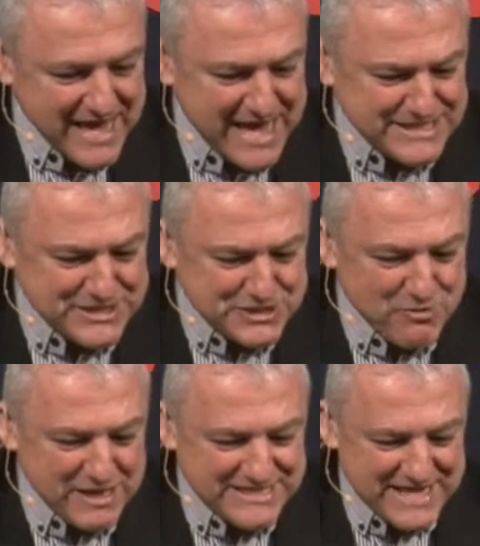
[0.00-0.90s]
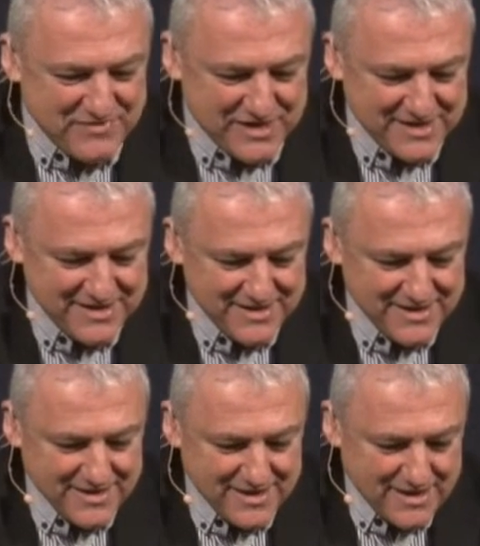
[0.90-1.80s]
Exodus 1 7.
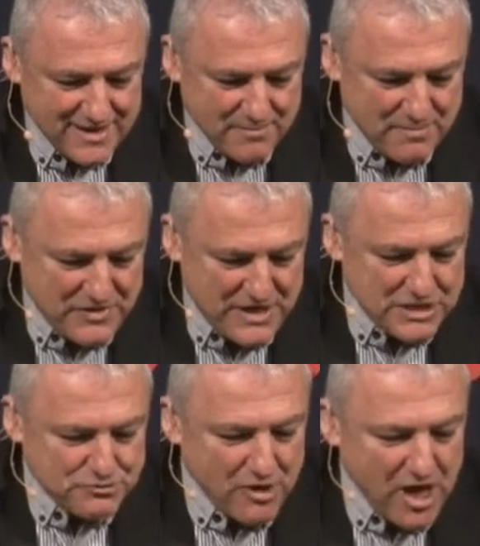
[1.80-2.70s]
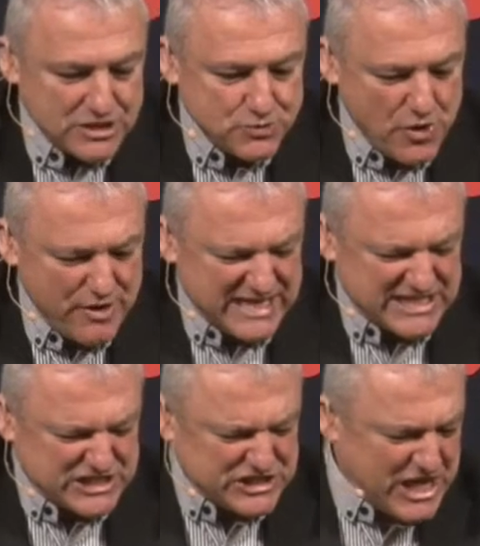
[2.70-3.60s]
But the Israelites were
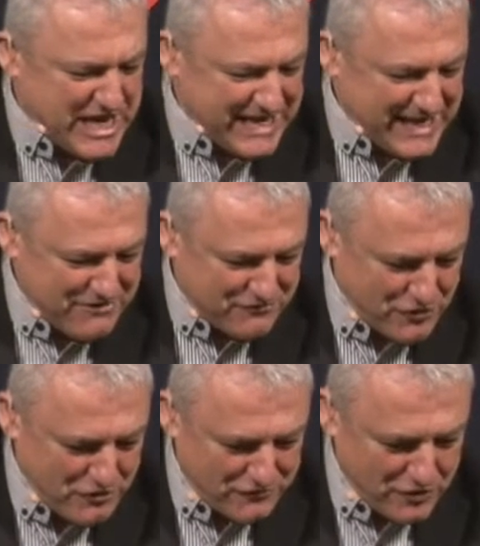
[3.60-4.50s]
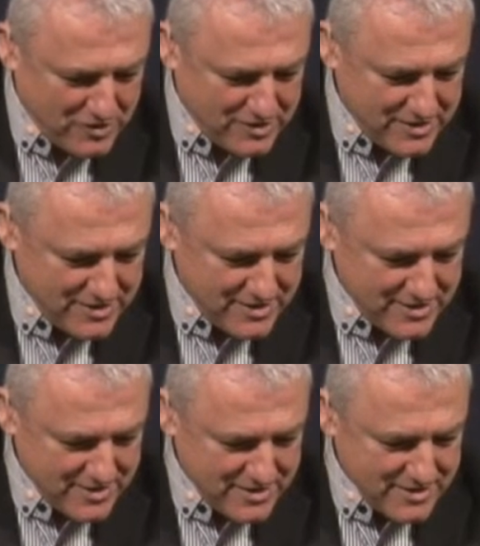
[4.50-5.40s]
exceedingly fruitful.
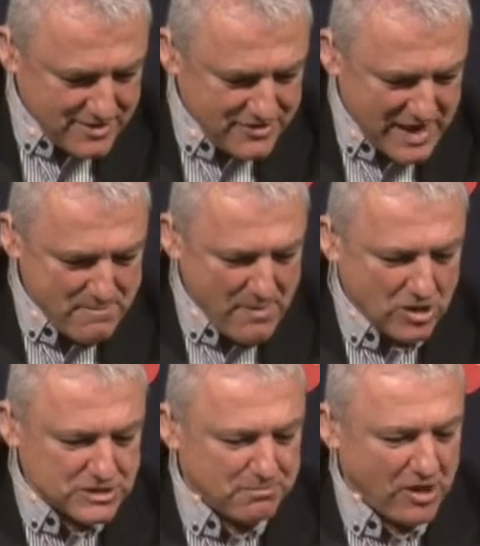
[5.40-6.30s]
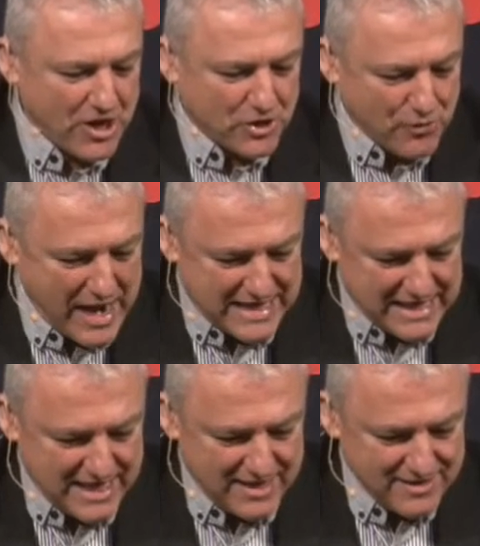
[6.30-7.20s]
They multiplied
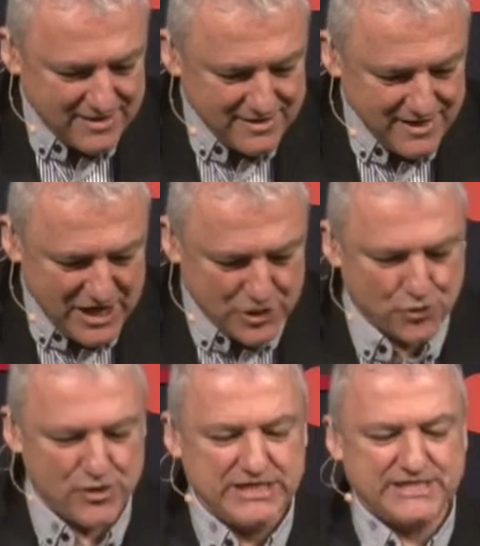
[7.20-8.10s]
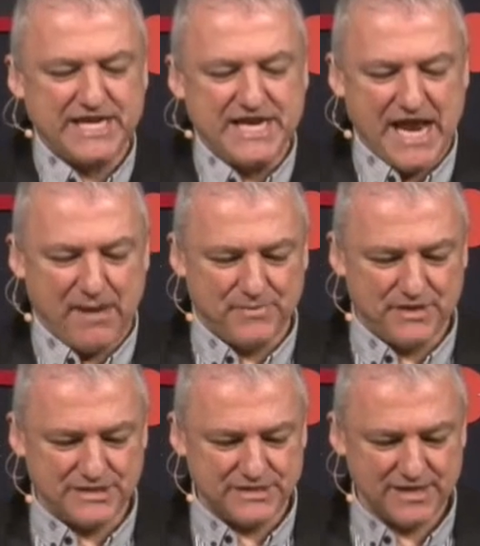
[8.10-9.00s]
greatly, increased in
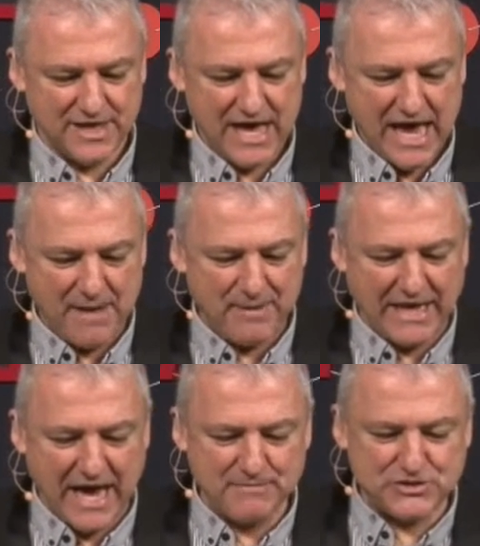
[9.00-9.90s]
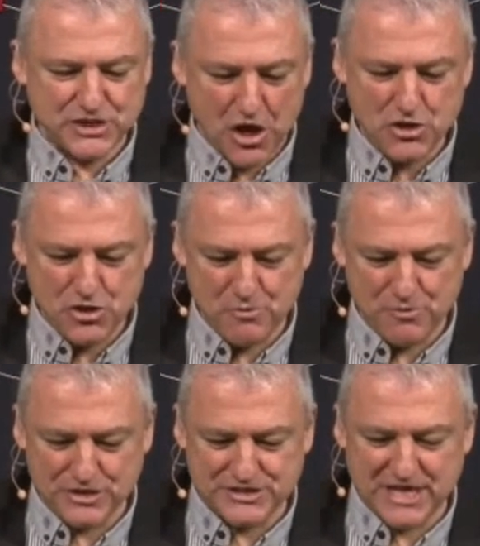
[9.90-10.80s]
numbers, and became so
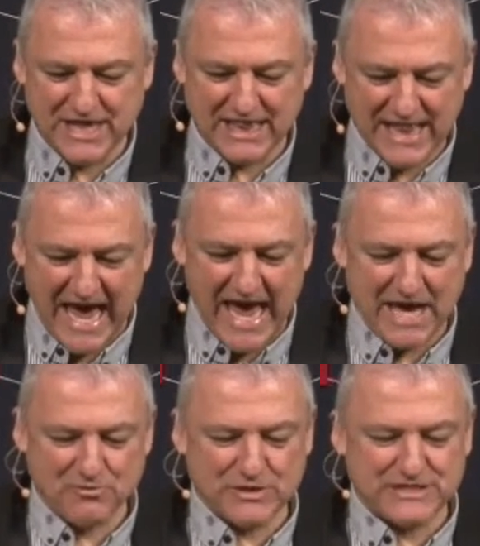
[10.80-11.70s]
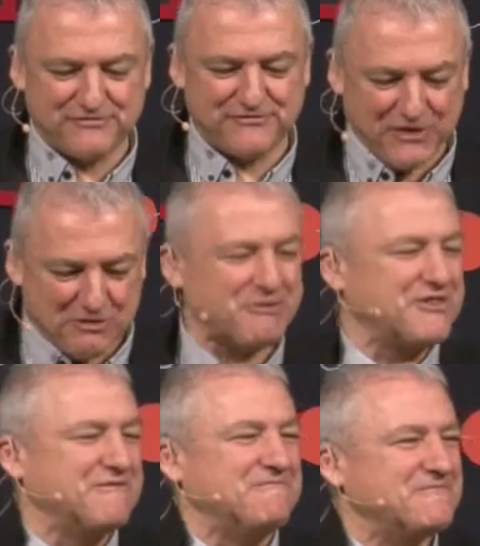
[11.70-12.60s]
numerous that the land was filled
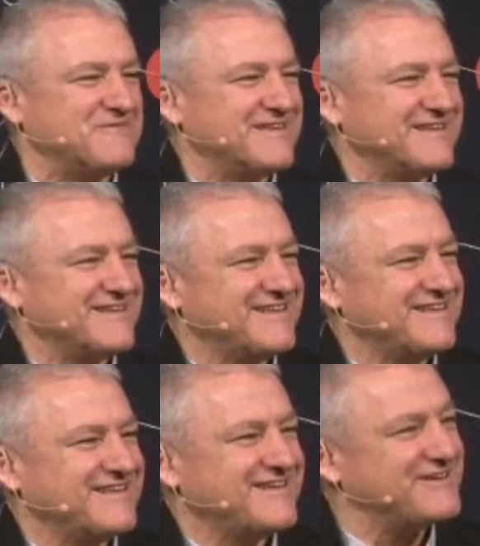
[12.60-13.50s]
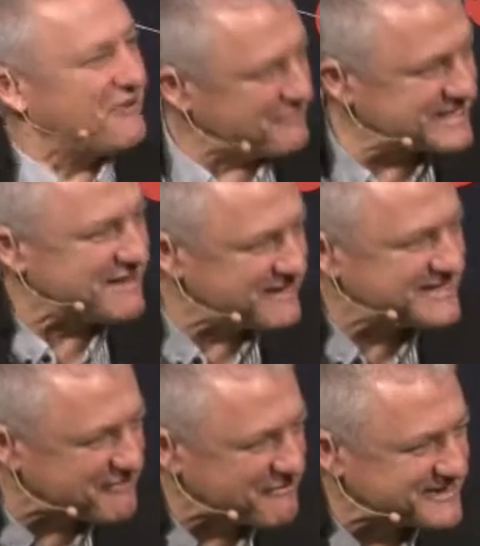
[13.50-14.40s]
with them. God was keeping
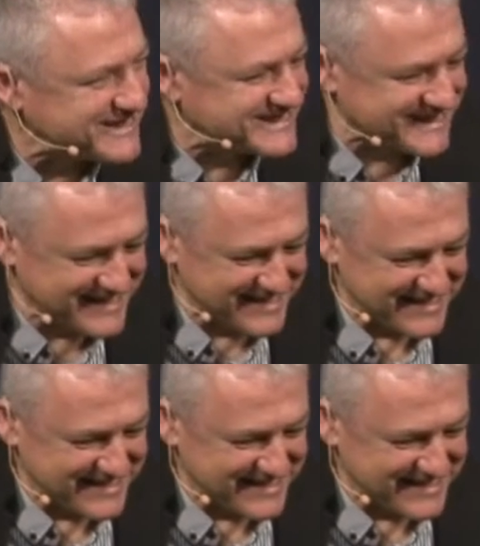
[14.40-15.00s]
his promises.